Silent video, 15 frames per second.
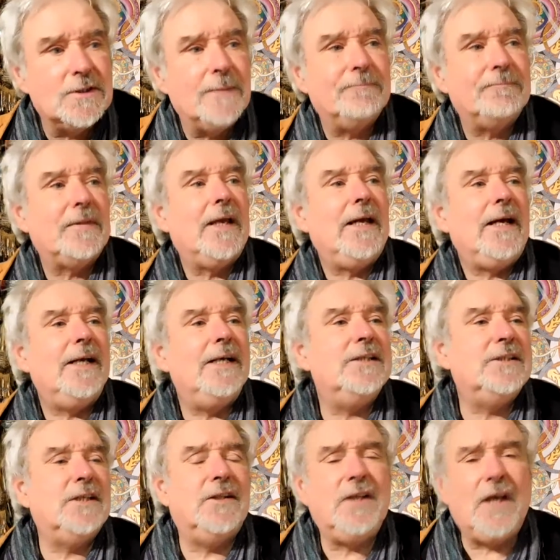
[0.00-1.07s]
And he
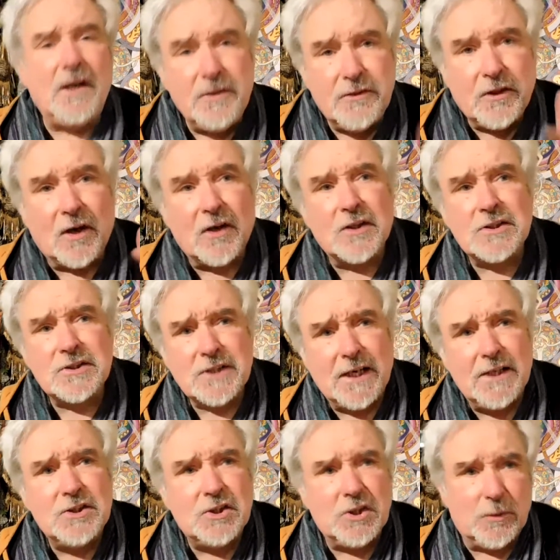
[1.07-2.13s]
said, the only thing I'm going to
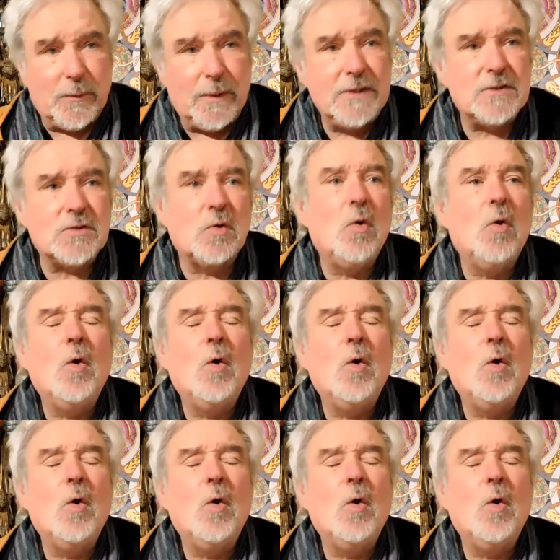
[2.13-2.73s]
say to you is